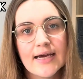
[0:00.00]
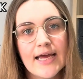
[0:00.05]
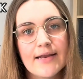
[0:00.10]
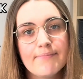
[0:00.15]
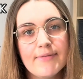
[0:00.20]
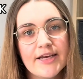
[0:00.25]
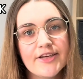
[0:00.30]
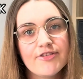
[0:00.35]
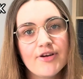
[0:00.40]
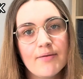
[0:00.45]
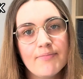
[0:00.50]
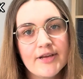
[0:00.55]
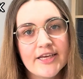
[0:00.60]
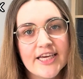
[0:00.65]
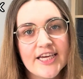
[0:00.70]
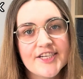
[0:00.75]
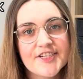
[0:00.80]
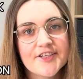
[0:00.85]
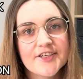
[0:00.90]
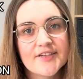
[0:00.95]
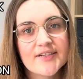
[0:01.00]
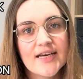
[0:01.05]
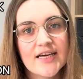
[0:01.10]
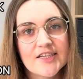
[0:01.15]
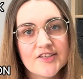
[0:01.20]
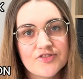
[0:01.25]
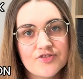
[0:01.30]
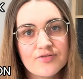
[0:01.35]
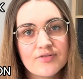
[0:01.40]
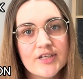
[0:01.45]
and make your application
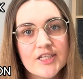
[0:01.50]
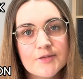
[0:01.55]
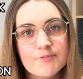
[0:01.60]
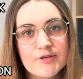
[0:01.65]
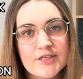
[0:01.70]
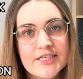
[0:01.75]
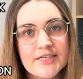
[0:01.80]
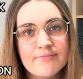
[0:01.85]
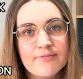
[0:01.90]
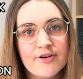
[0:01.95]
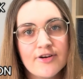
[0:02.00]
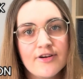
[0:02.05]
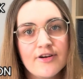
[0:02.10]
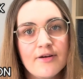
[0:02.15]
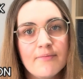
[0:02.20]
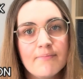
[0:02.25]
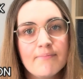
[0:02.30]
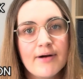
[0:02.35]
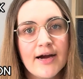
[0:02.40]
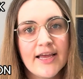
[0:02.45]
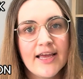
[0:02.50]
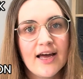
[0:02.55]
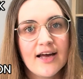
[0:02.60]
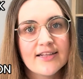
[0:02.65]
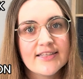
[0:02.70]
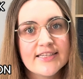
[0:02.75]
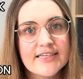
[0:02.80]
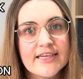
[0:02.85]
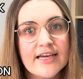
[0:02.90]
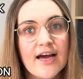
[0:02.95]
as strong as possible by
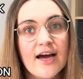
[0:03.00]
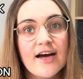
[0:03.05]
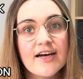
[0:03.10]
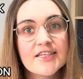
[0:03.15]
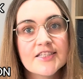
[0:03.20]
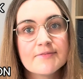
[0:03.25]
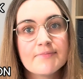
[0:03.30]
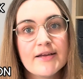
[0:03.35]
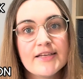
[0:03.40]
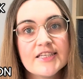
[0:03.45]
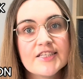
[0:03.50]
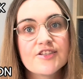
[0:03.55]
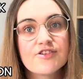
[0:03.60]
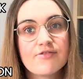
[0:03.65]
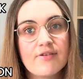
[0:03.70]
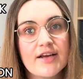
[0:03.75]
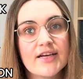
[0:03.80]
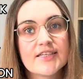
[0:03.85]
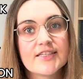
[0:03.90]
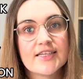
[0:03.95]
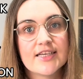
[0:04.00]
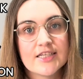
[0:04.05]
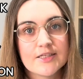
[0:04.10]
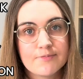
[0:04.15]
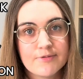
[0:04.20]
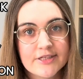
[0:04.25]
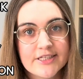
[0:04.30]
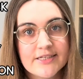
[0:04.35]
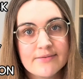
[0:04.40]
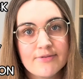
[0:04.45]
adding as many strengths as
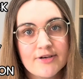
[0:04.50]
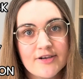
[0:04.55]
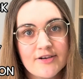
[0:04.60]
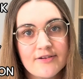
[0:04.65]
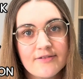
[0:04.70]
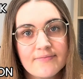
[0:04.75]
possible.